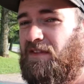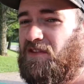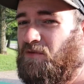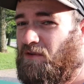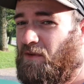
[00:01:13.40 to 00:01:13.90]

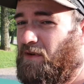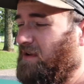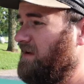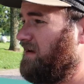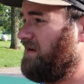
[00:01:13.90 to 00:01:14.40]
this one
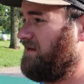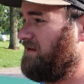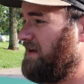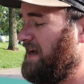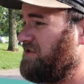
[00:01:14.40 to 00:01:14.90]
on,
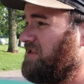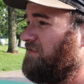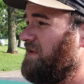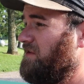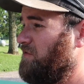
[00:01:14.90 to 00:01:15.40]
actually I
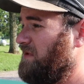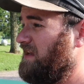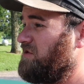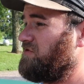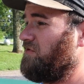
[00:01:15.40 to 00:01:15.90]
found it on
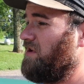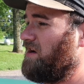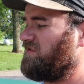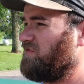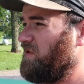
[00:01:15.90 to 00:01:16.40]
Mahindra
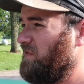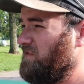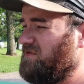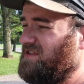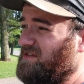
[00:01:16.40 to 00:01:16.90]
Roxor
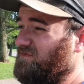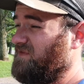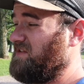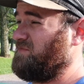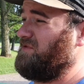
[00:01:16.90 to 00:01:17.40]
Enthusiast
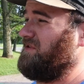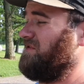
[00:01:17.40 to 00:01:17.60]
Facebook